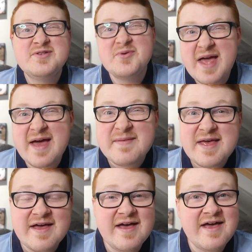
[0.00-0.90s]
So yeah,
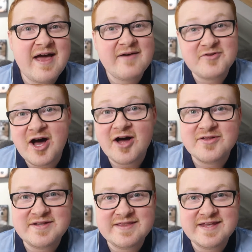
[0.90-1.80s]
uh, having
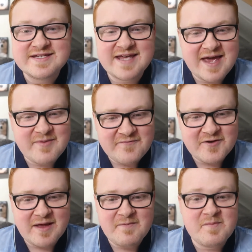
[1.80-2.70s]
Haaland in this game, I
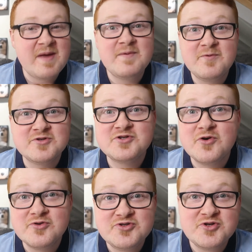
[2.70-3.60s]
feel like we maybe would have
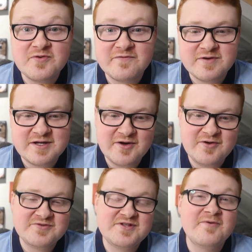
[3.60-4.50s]
scored two two or three
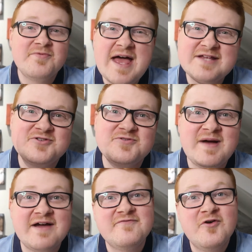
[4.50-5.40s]
goals. So that's just
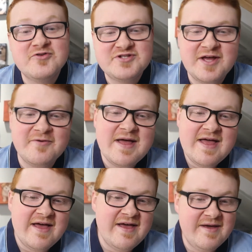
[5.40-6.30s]
my thoughts, though.
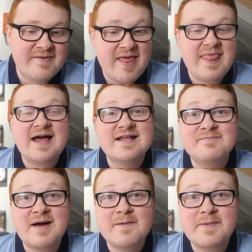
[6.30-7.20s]
Um, and that,
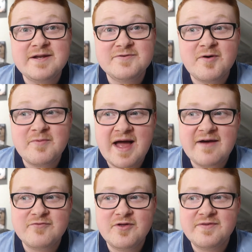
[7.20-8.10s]
in my opinion, is what we
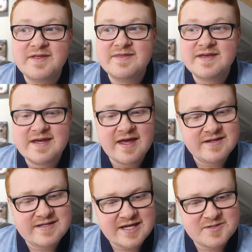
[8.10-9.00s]
have learned that the
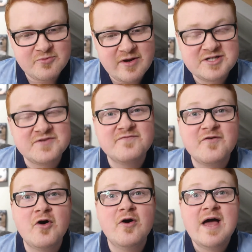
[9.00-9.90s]
uh, desperation
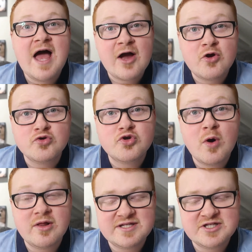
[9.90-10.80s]
for a good
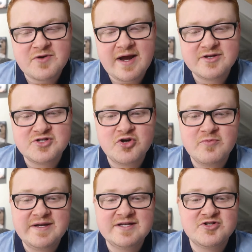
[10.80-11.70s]
quality striker to
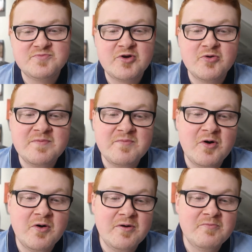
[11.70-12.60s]
come in, is just becoming
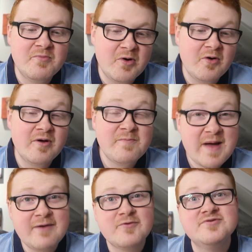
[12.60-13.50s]
more and more
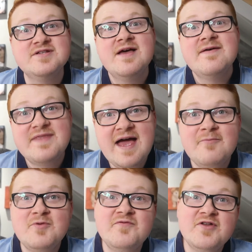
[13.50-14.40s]
apparent.
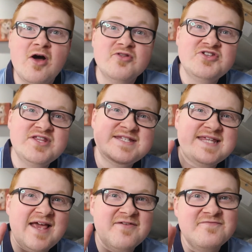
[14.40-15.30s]
Now, moving on to the
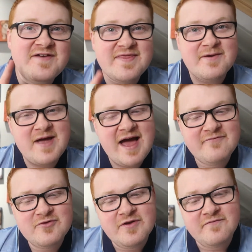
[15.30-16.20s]
second thing that we
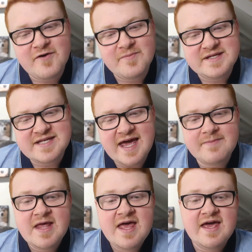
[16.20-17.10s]
have learned from this
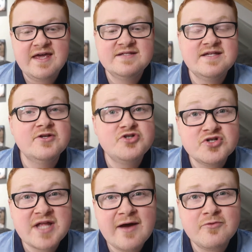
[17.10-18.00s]
game is uh,
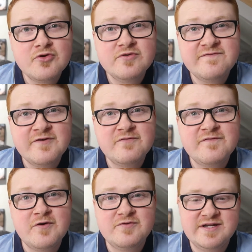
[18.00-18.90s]
just how good Phil
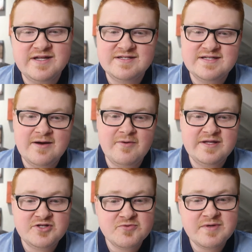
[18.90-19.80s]
Foden is. Now,
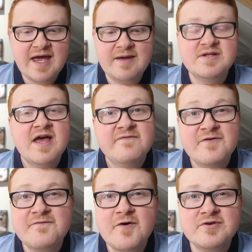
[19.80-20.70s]
in some games,
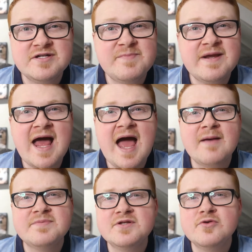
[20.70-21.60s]
Phil Foden has been
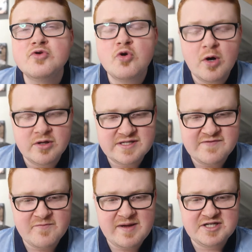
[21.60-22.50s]
absolute
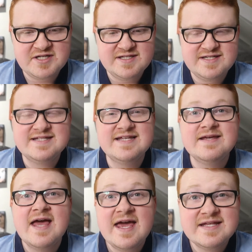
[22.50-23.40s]
quality for Manchester
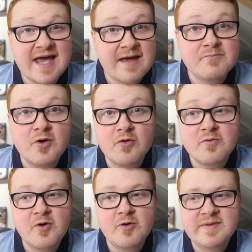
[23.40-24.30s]
City. He's getting more
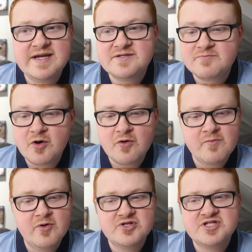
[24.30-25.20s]
and more minutes, more
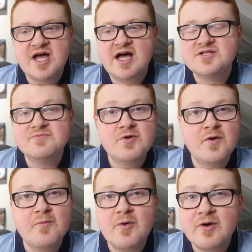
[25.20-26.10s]
and more starts, and
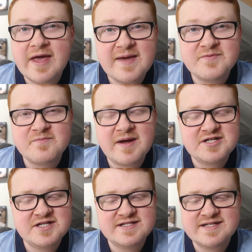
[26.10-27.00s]
more and more games with
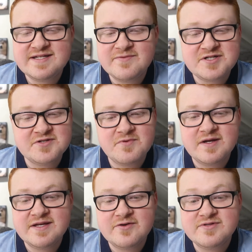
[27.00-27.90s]
Manchester City, which is
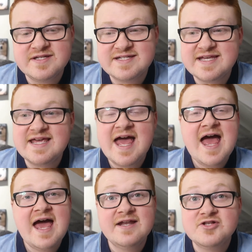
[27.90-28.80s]
really good to see.
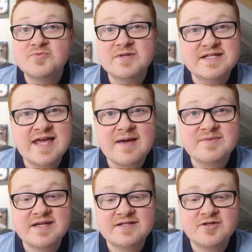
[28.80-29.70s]
And in some of these
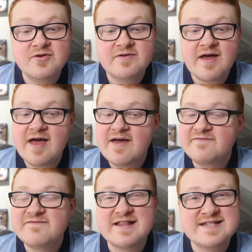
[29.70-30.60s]
games, he is doing uh,
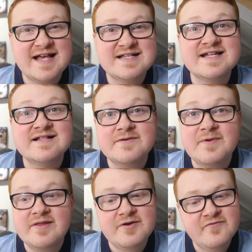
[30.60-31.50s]
fantastically
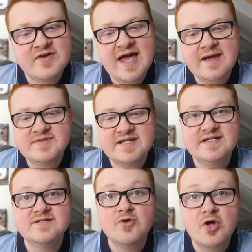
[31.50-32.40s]
well. In other games, he
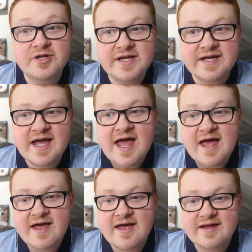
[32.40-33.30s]
is learning,
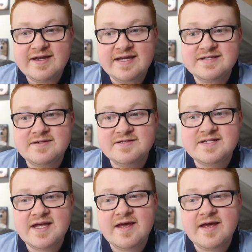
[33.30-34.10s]
uh, and he isn't.